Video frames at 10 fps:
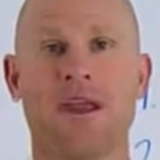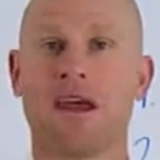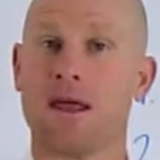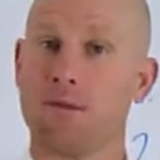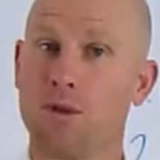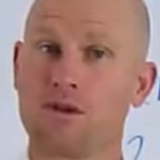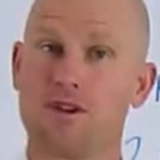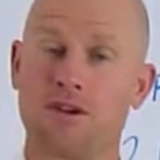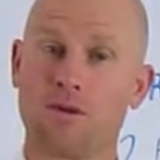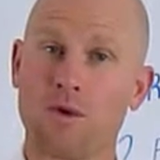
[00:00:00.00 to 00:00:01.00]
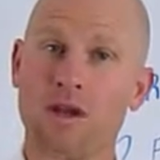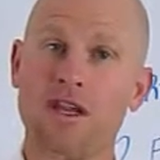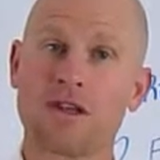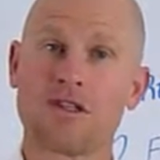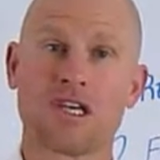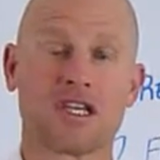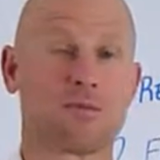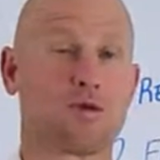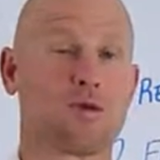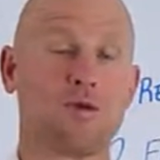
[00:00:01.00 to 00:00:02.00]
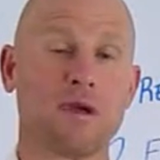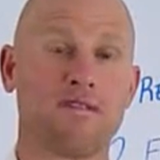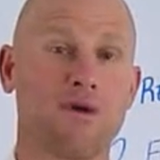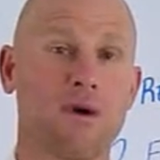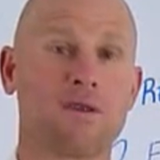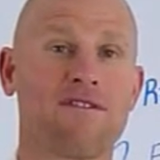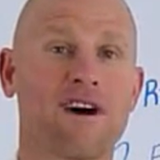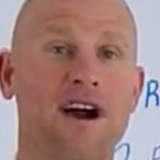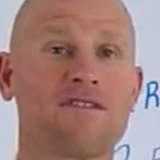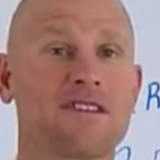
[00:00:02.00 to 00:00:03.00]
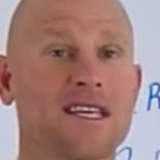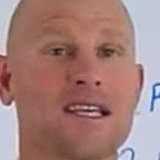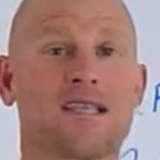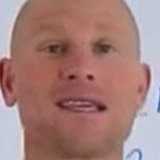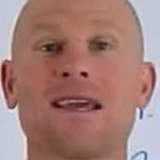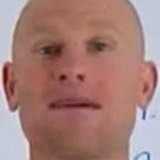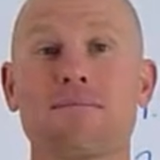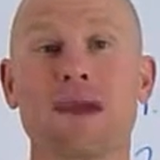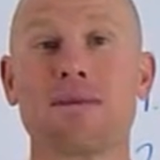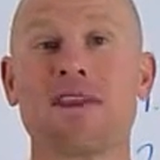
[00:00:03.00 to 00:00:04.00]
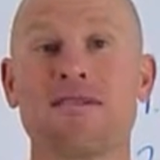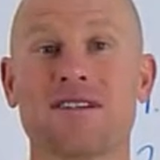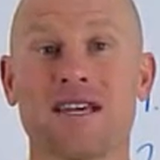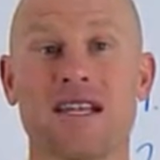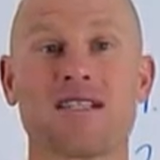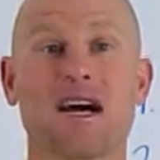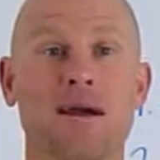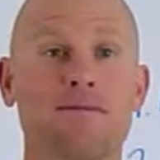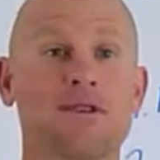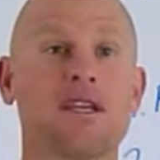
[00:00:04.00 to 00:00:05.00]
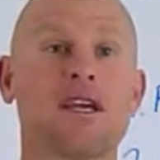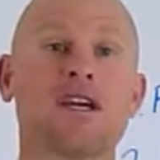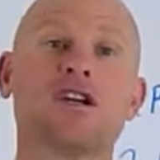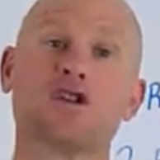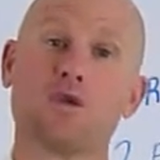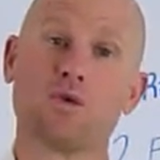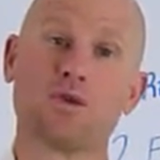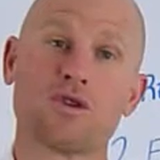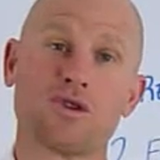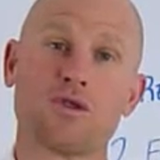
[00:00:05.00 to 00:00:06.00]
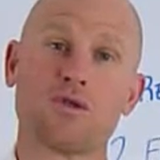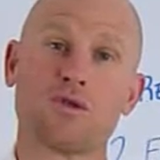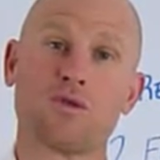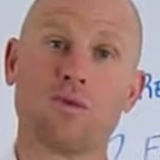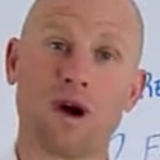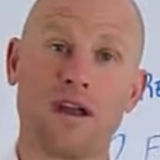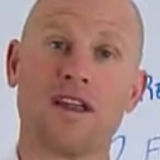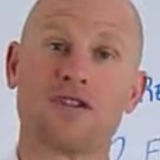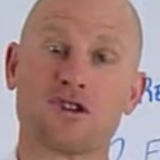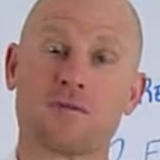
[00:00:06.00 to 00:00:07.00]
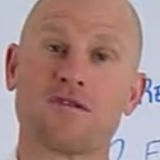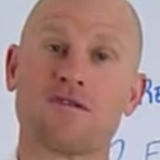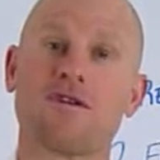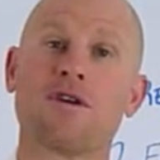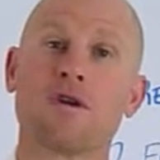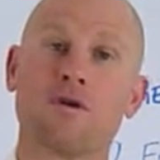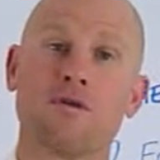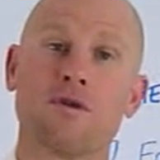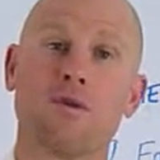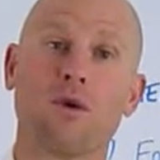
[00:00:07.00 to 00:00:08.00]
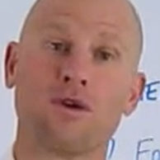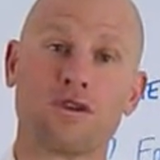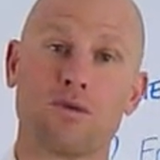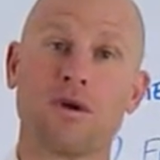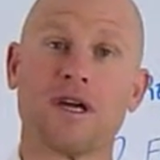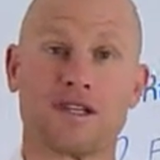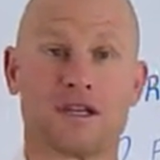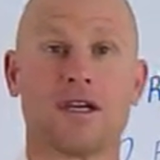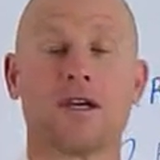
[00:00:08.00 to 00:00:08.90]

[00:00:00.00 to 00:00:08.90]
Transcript: And most of the really good systems will be four, five, six, maybe even 10 times to, to one in terms of reward to risk.